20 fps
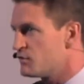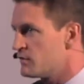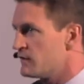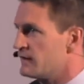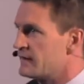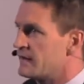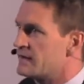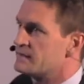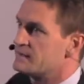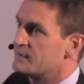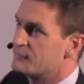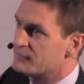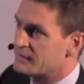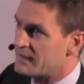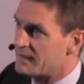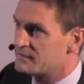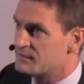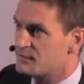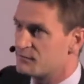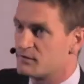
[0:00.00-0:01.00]
sure you'll get a different
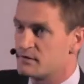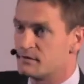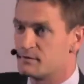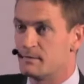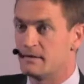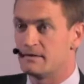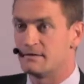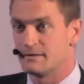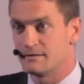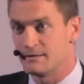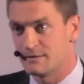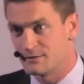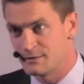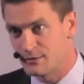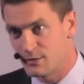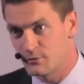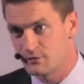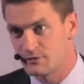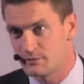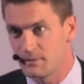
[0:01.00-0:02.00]
answer if you speak to
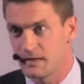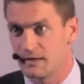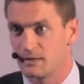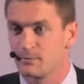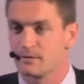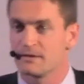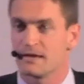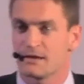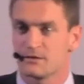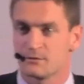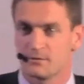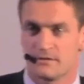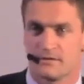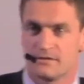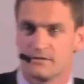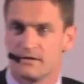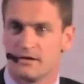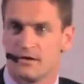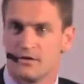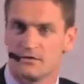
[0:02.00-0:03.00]
CTOs about it, but that's what
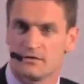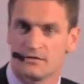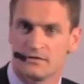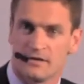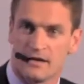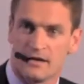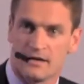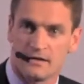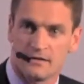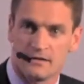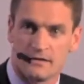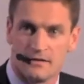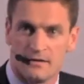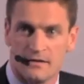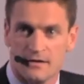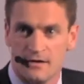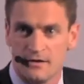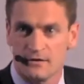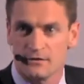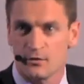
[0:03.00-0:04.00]
the CEOs are saying.
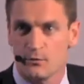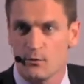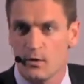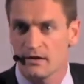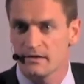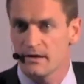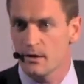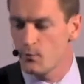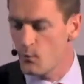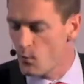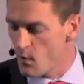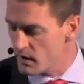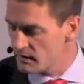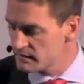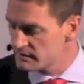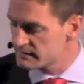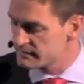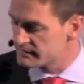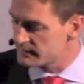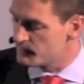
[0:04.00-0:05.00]
So while they
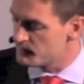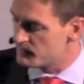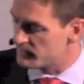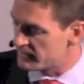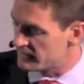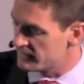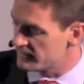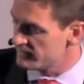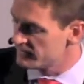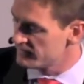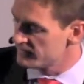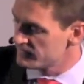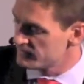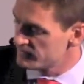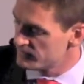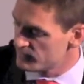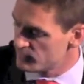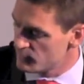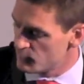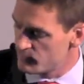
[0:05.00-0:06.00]
want somebody
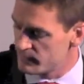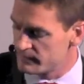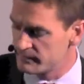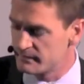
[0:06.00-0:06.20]
who